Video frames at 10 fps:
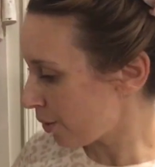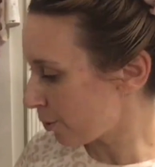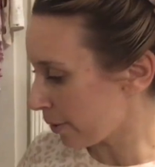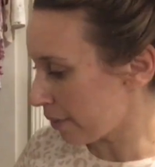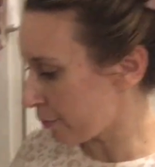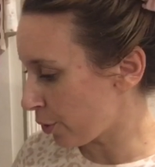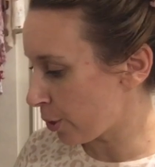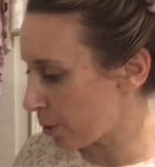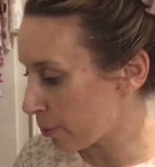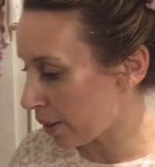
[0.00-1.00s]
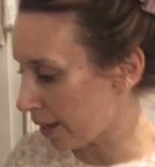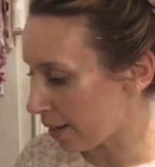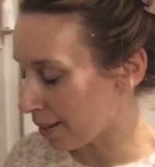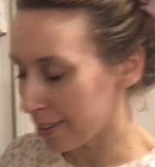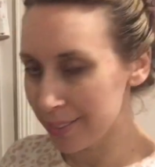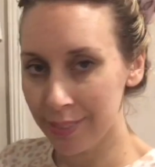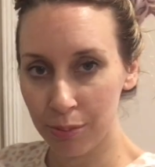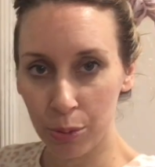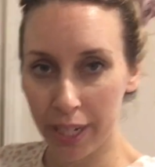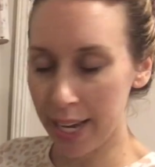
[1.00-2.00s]
or if you
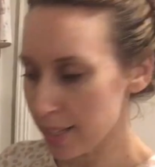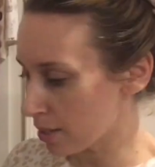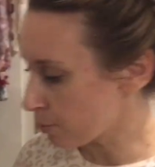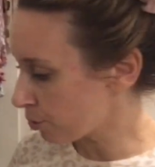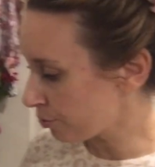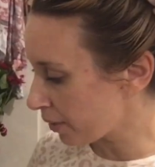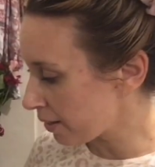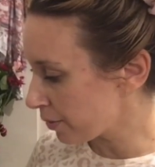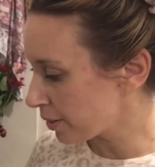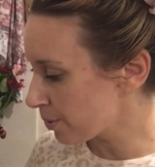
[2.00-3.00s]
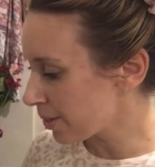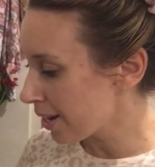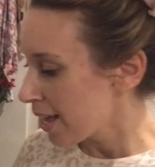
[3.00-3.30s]
want to add some more flavoring to it.